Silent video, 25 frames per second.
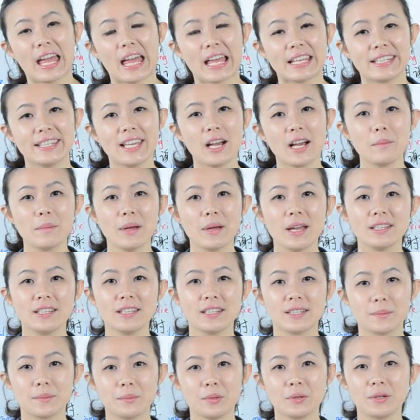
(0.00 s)
a young man
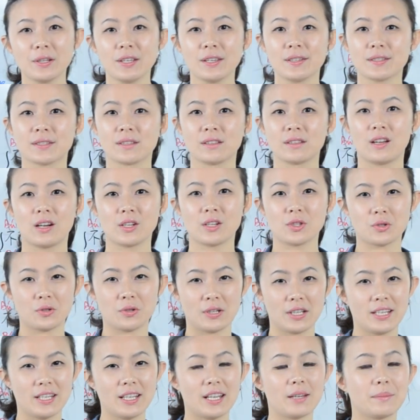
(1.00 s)
is putting his
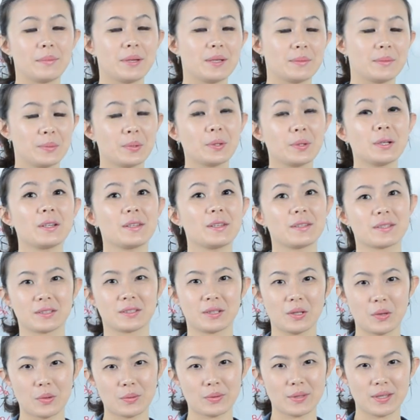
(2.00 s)
laundry, uh, putting his
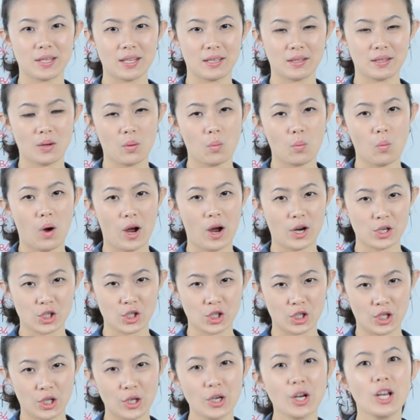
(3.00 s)
clothes in a
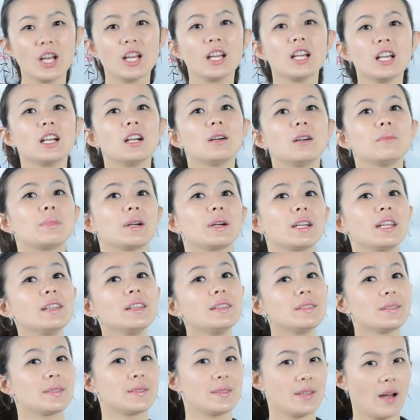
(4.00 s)
washer, but he
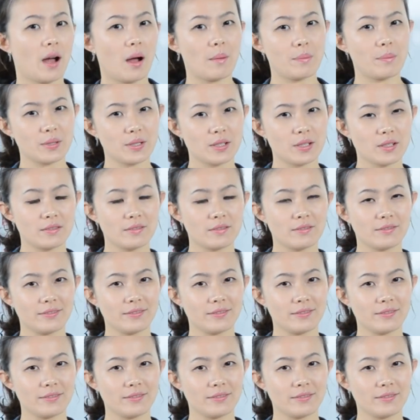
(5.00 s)
stopped.